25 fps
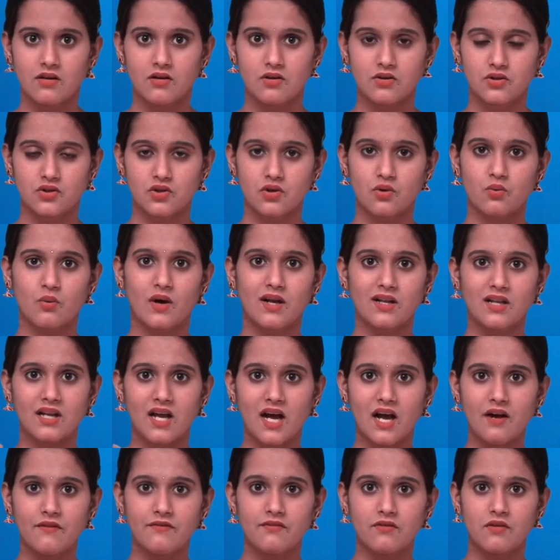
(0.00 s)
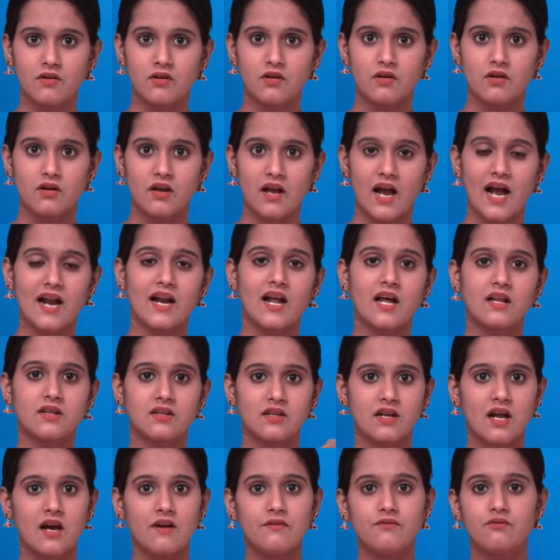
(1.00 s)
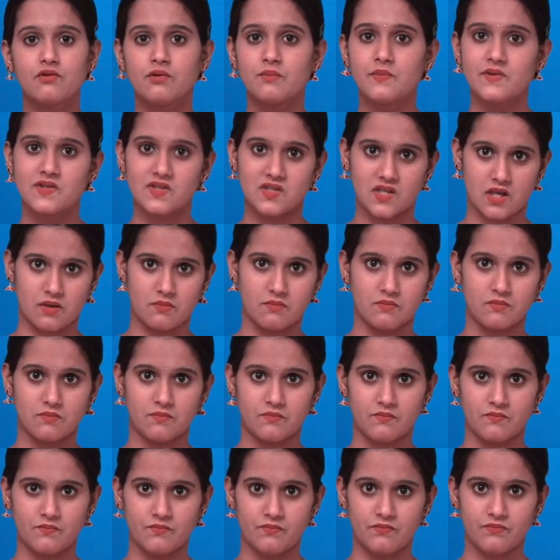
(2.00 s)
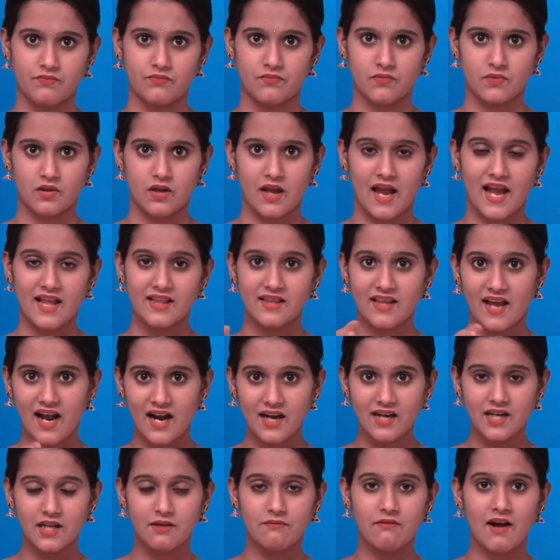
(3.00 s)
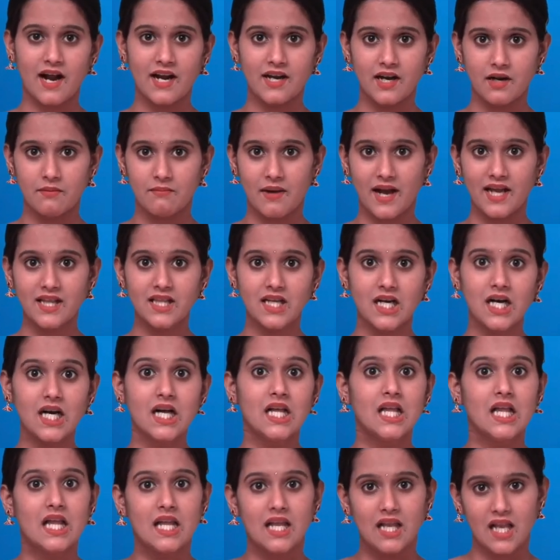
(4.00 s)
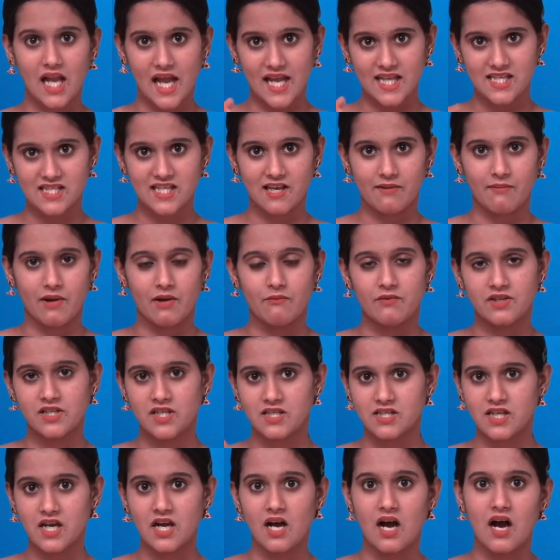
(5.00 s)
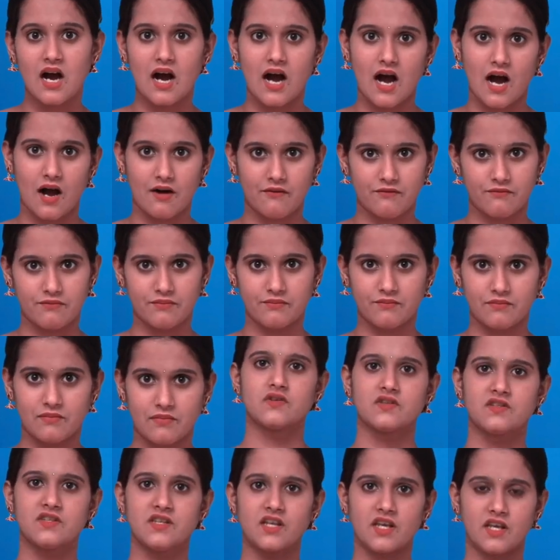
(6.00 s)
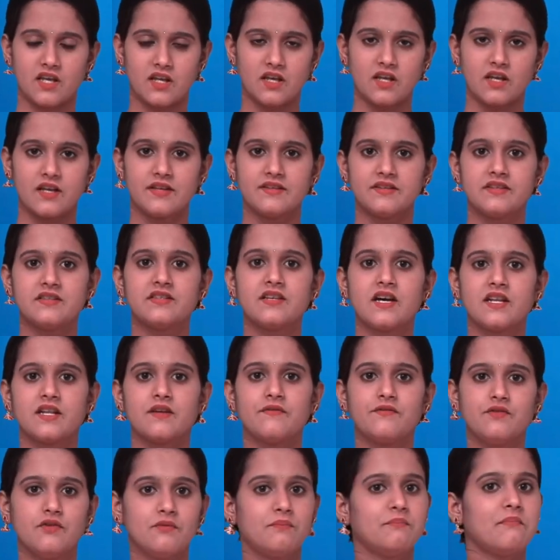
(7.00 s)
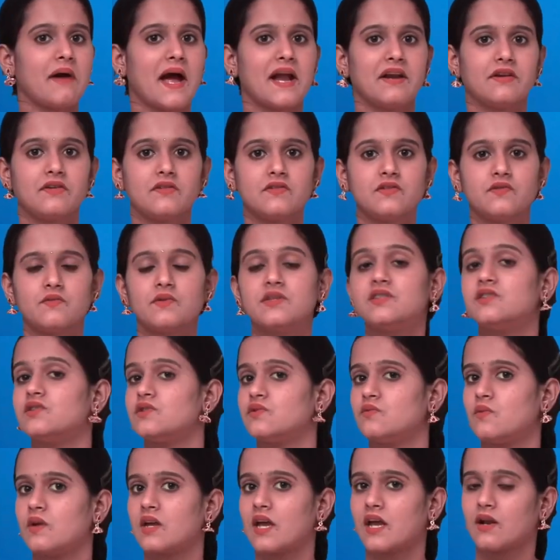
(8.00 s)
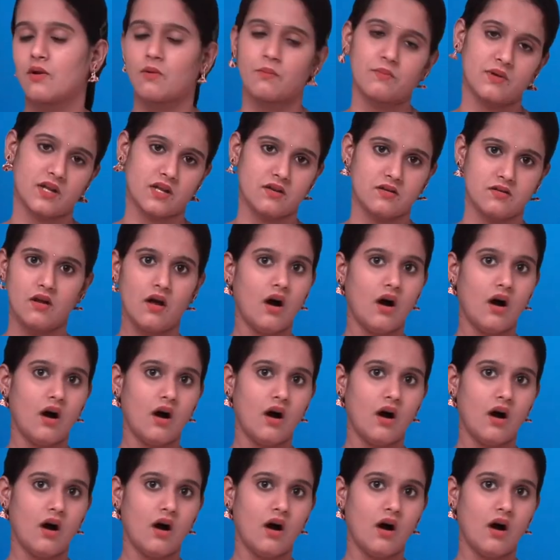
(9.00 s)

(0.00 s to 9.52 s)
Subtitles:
So one half and another half would be same and they are divided by the line segment which is a half. See, these are the few patterns which we can obtain.